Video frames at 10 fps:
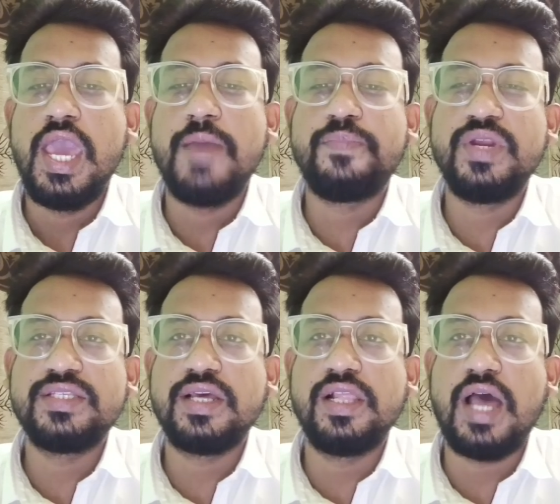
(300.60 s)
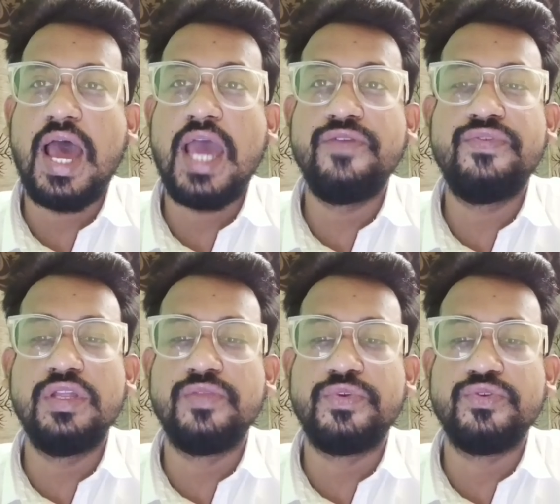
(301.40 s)
Apresol IV
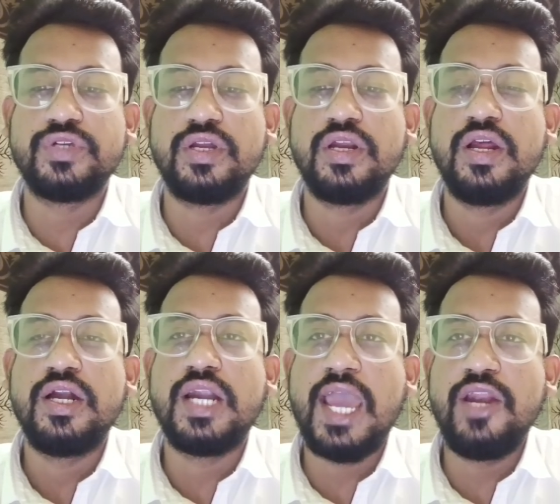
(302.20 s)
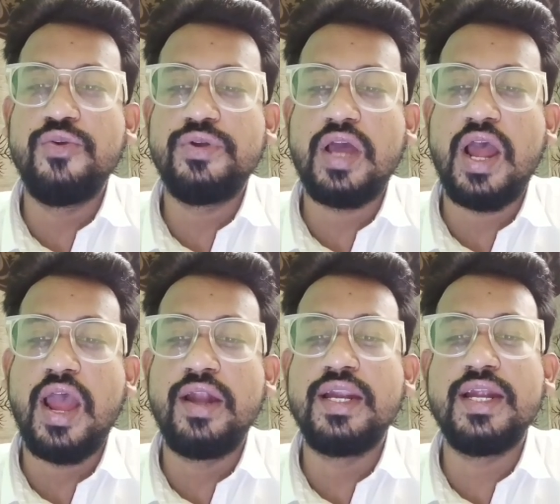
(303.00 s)
infusion. Dilute
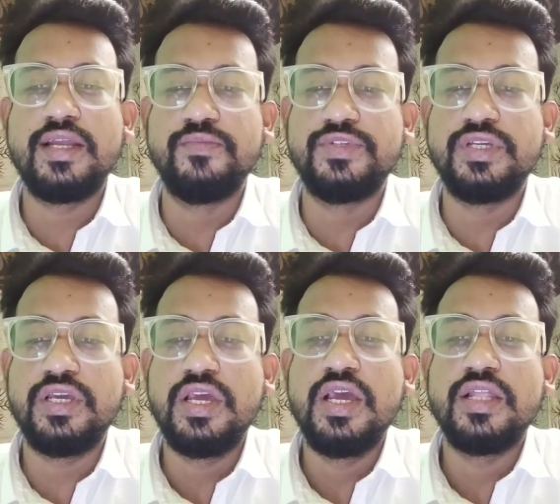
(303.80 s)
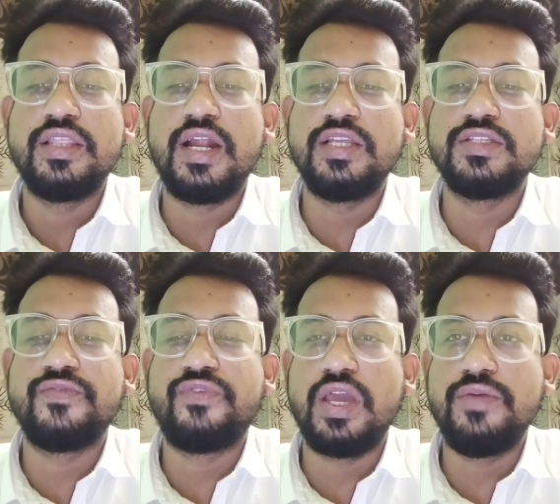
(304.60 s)
100 mg, that is the
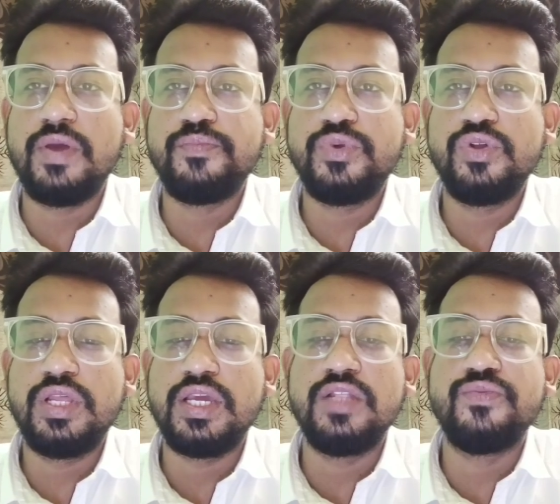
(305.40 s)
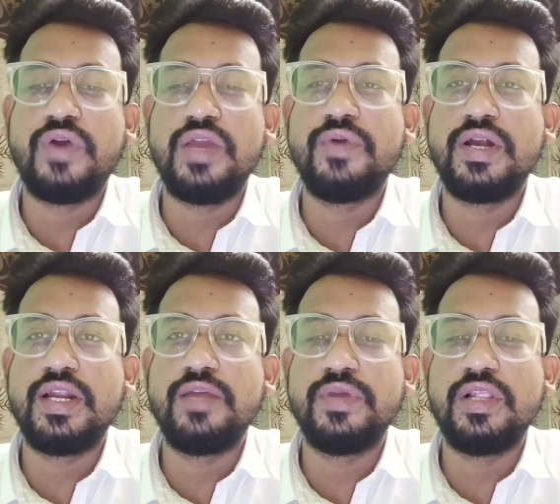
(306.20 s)
5 ampule, in
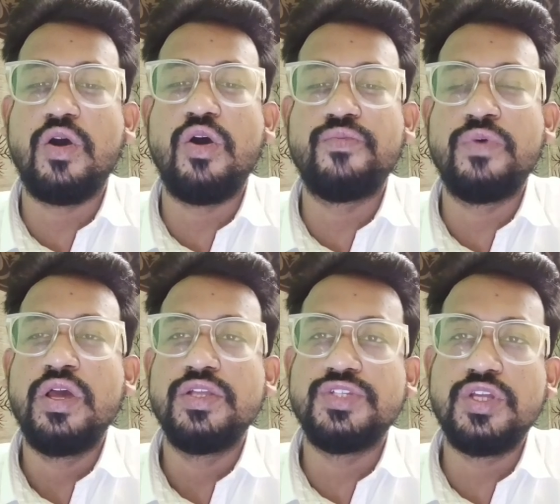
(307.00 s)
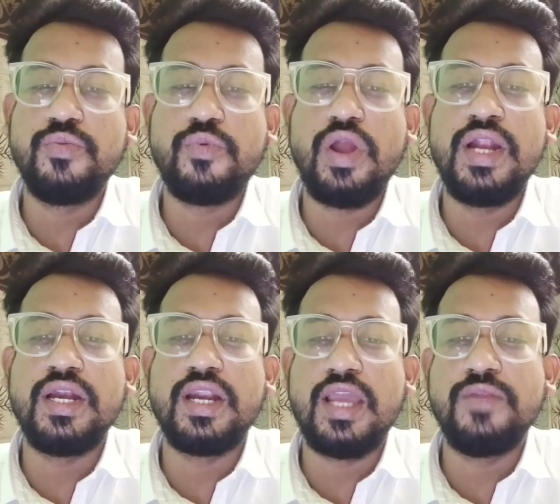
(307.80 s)
500 ml of
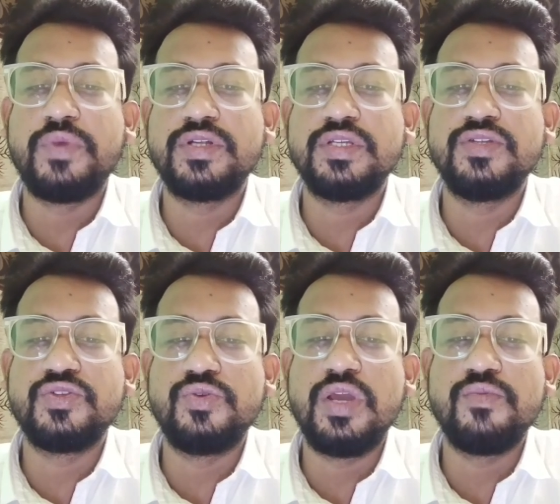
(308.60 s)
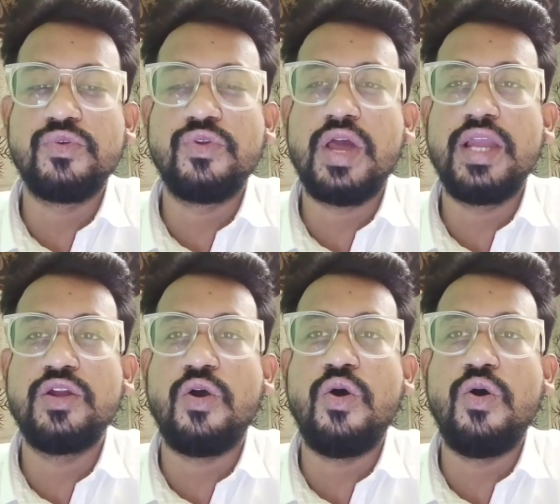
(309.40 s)
0.9% sodium
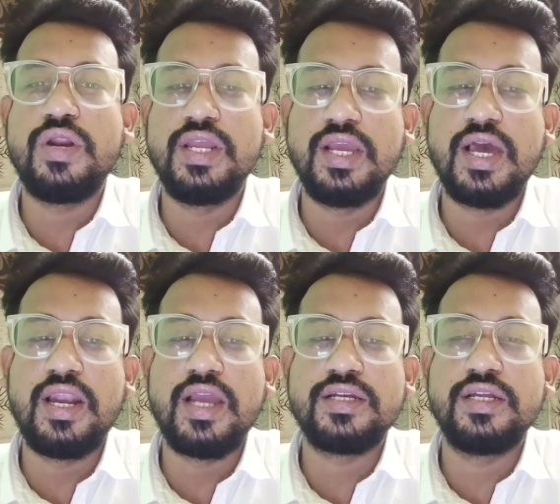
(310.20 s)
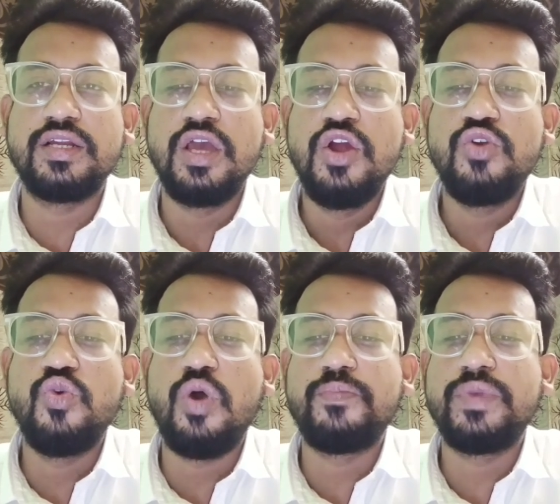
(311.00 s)
chloride or ringal lactate
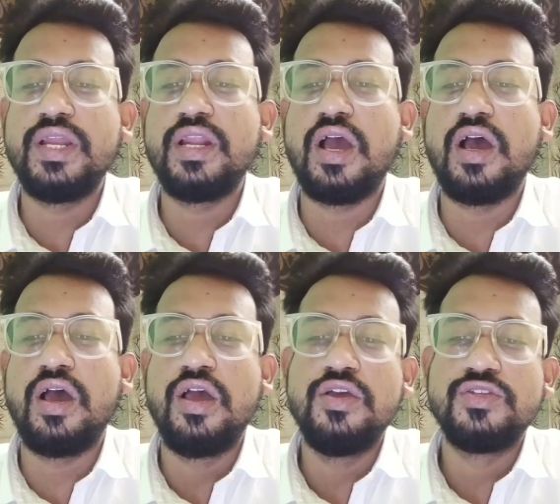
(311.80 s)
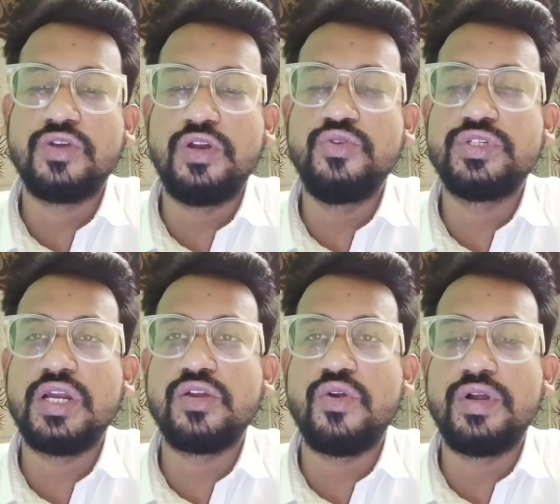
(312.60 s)
to obtain a
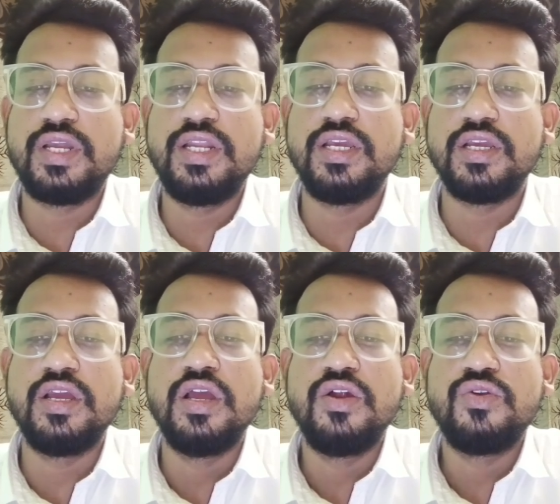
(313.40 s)
solution containing